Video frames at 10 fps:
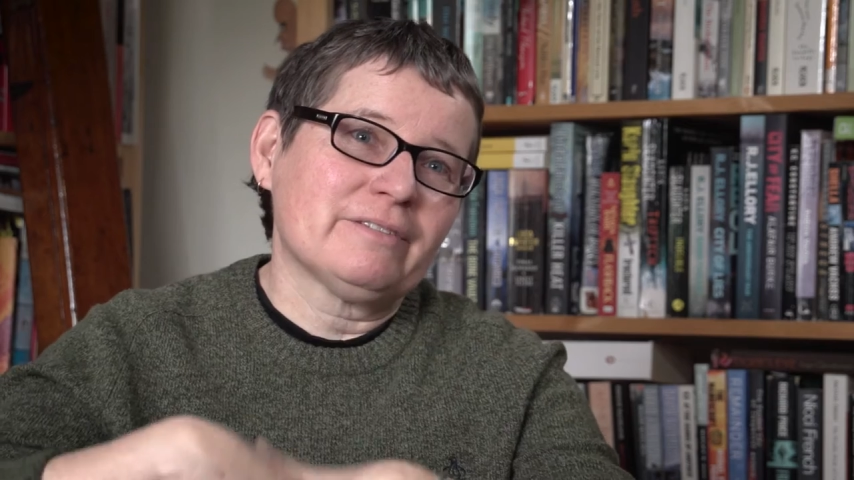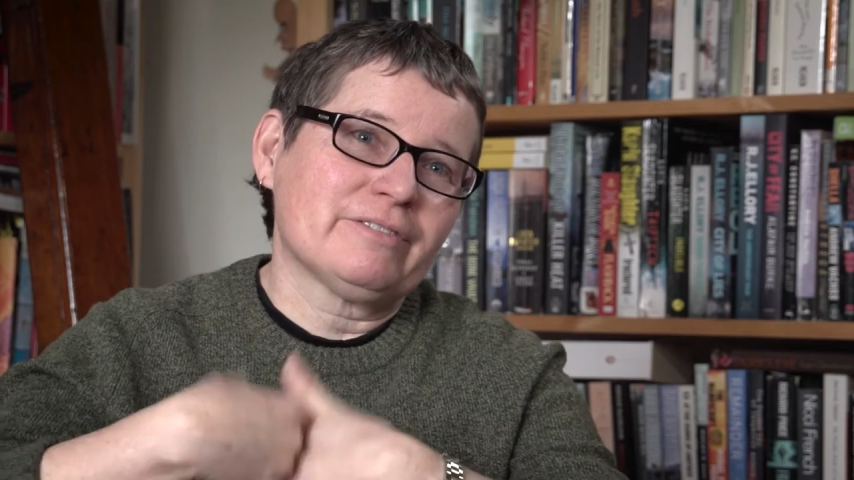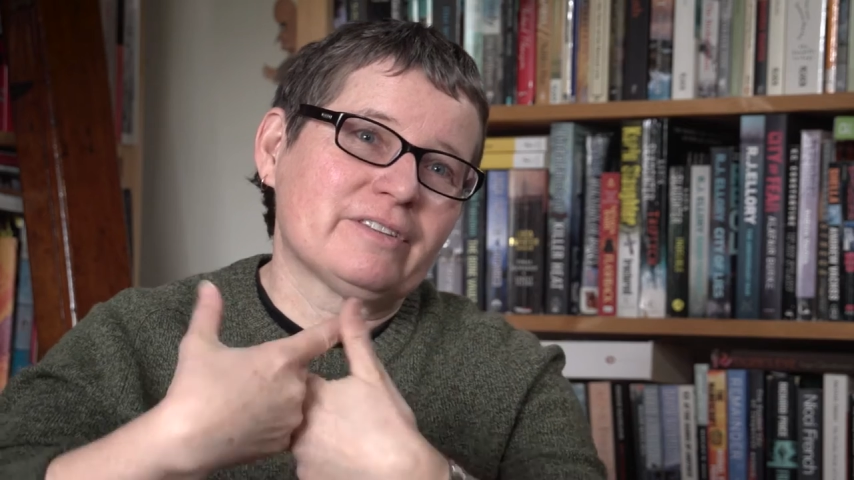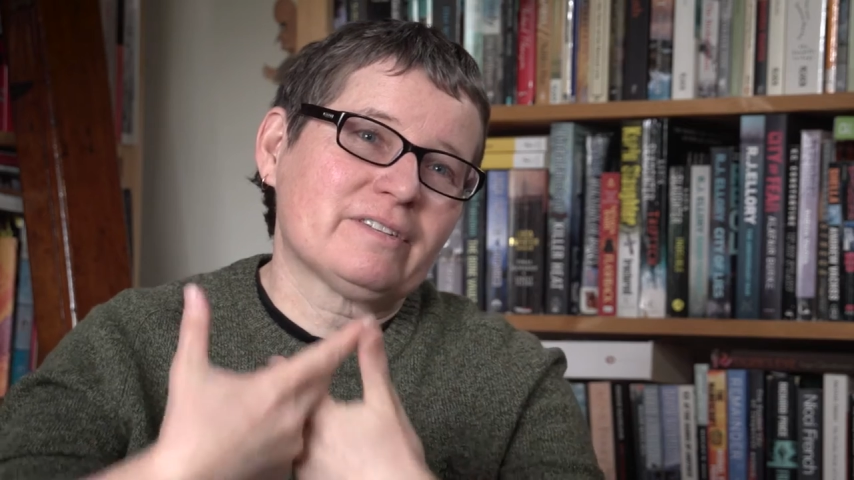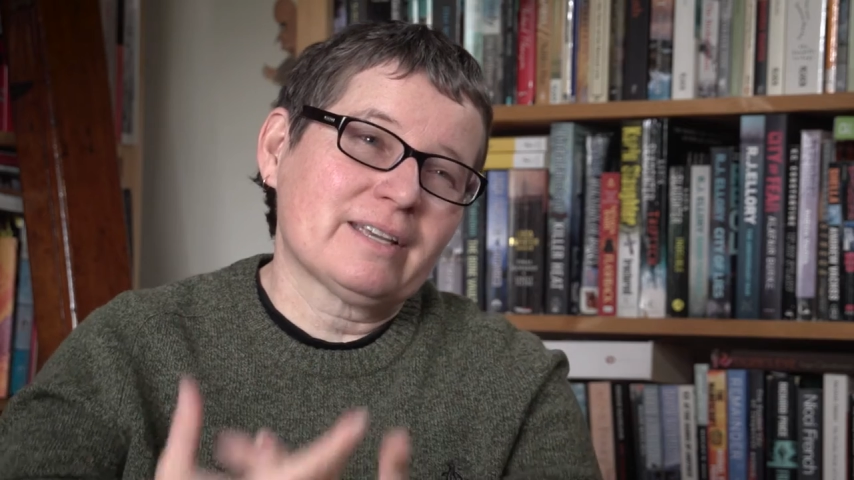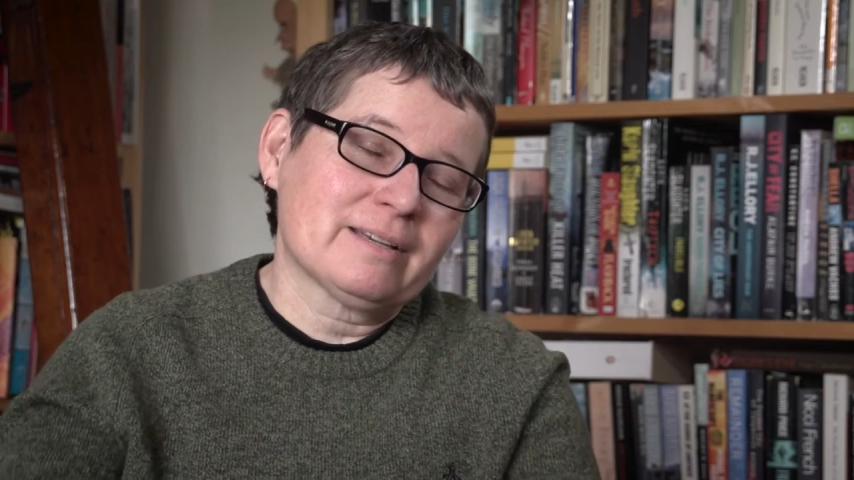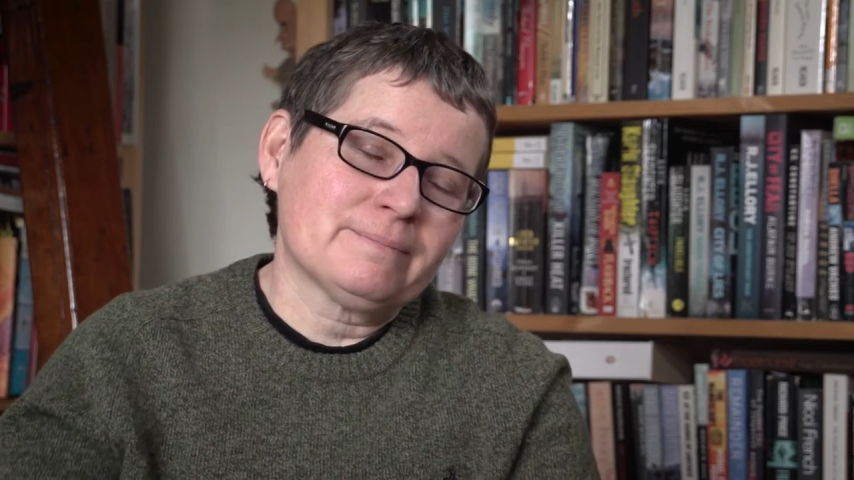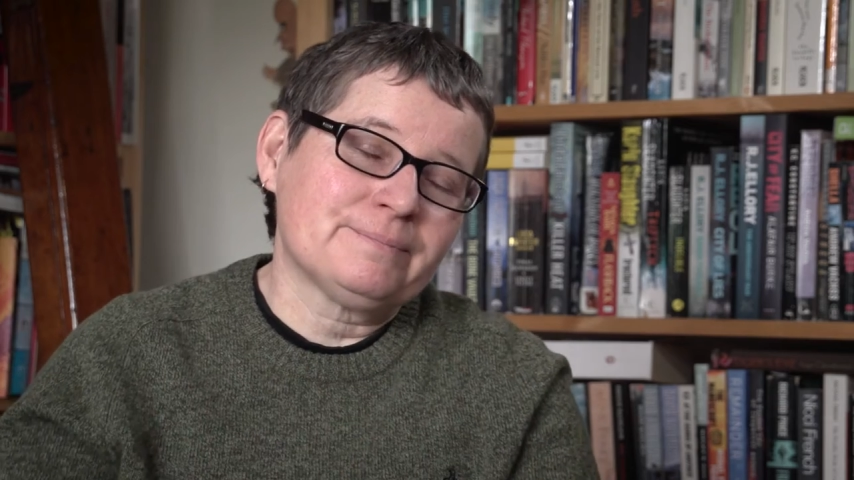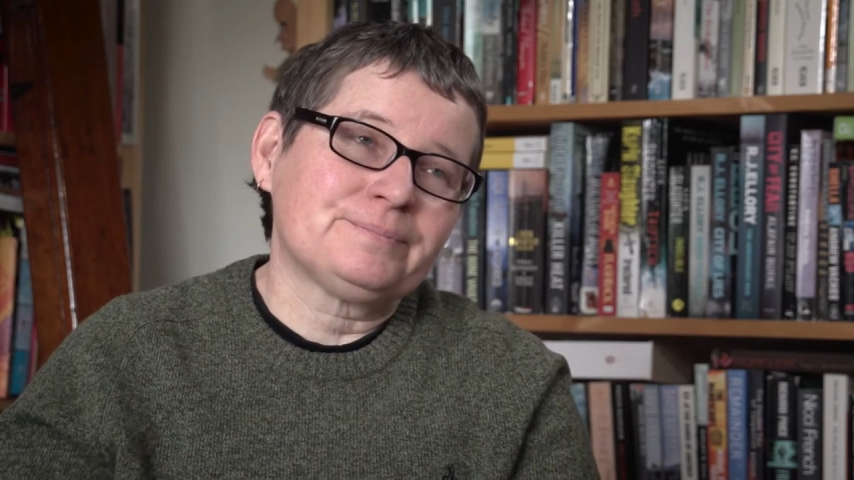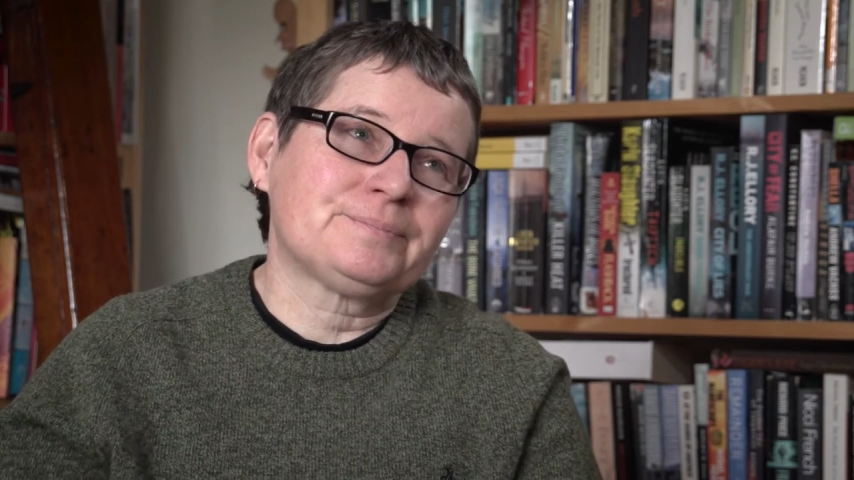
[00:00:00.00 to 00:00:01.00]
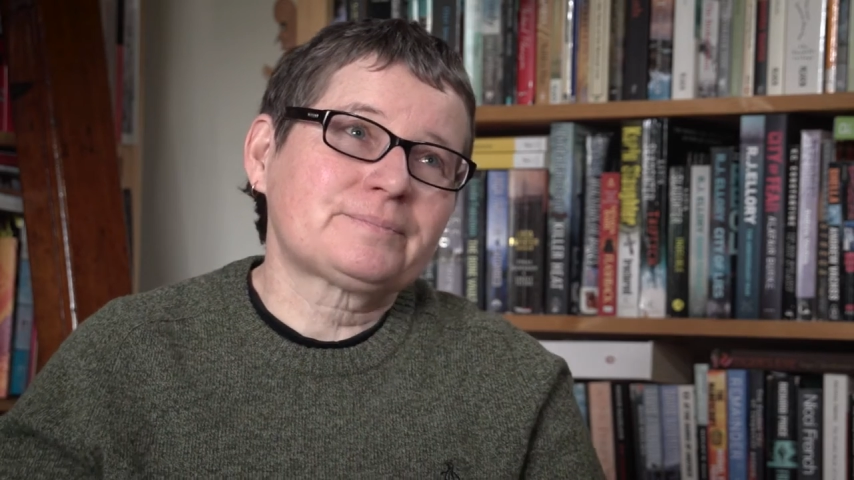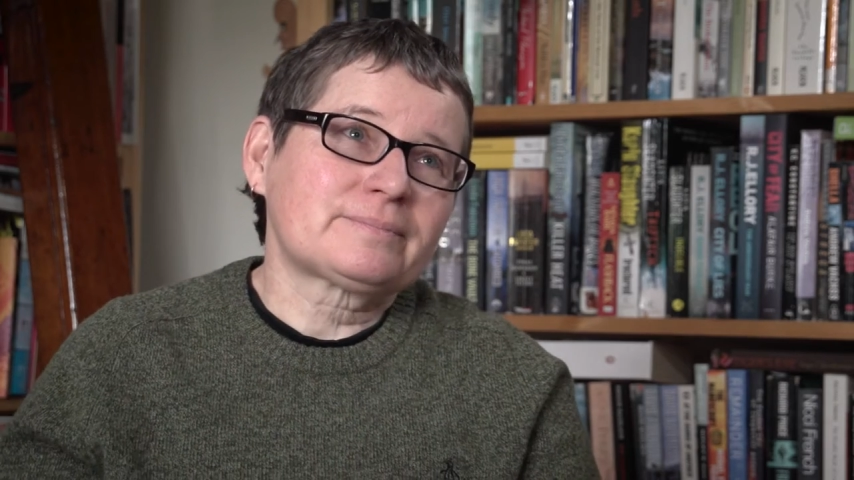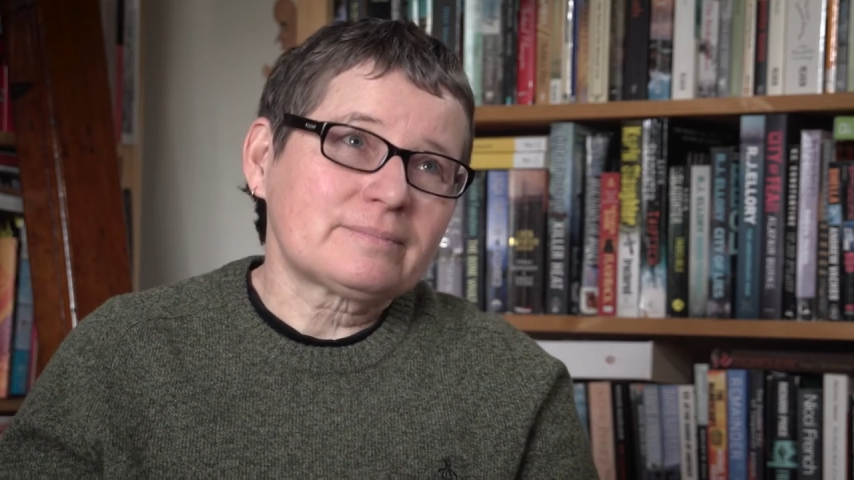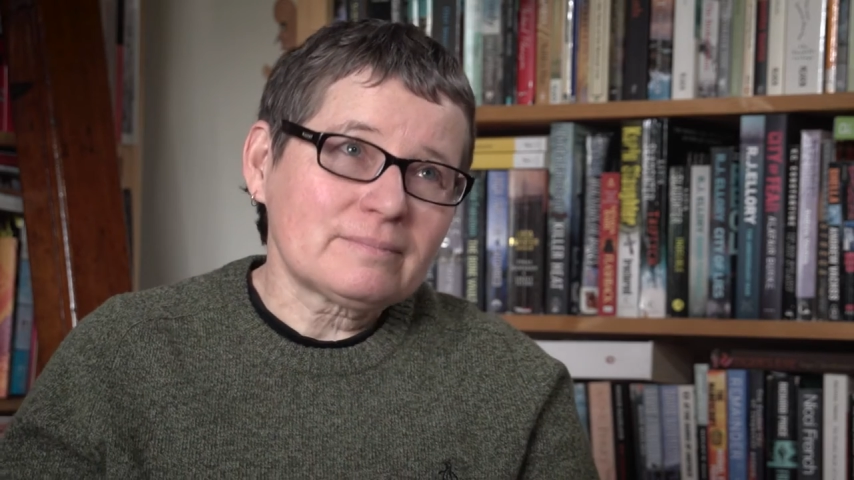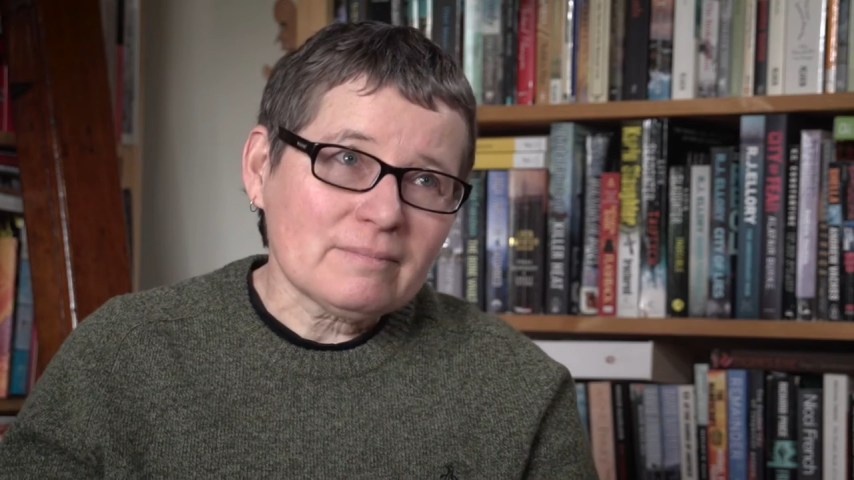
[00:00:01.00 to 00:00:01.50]
if it's
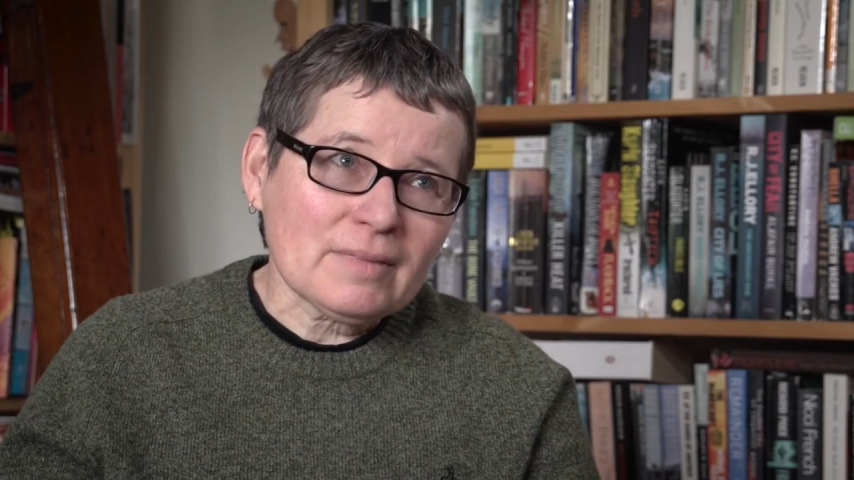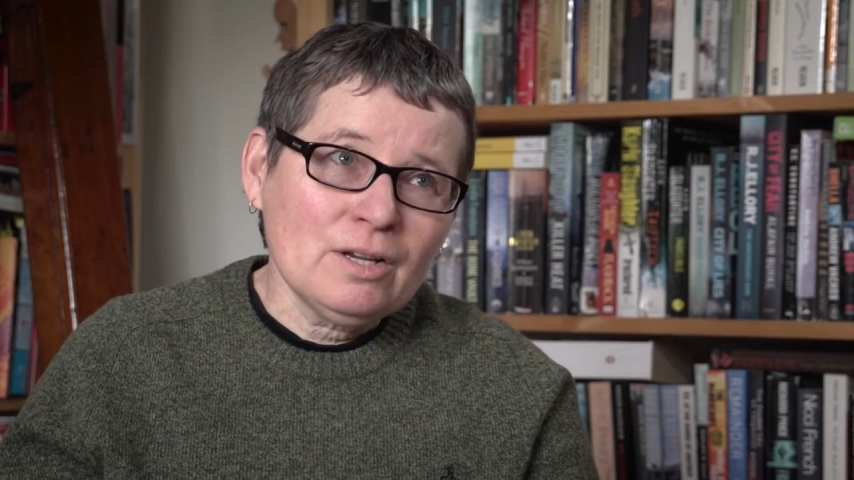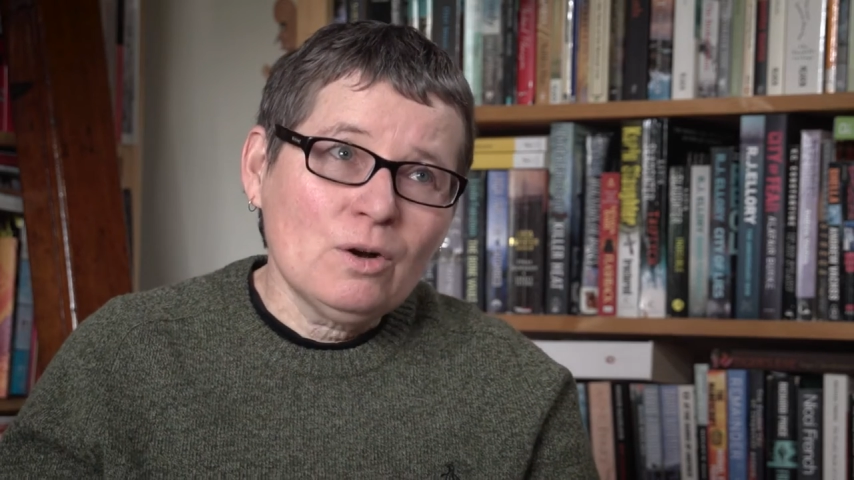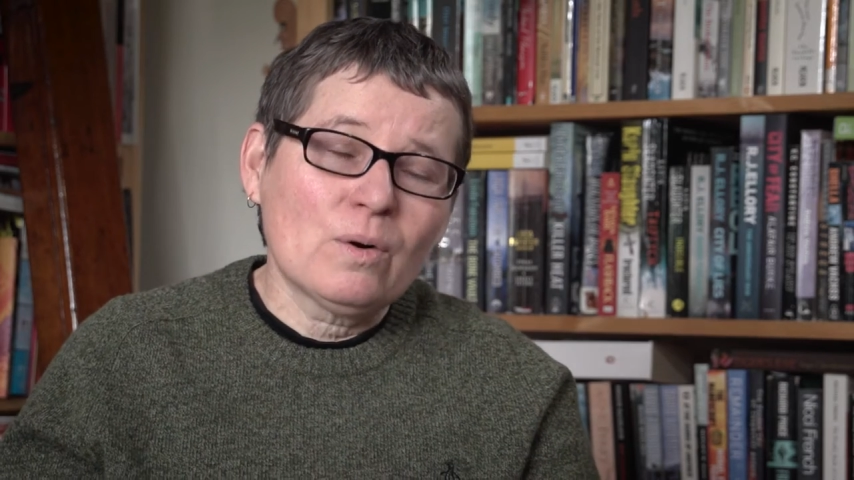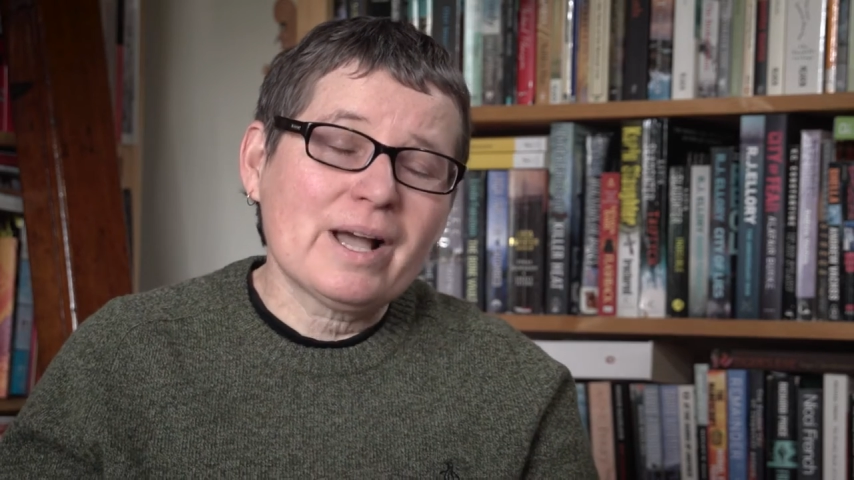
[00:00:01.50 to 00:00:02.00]
or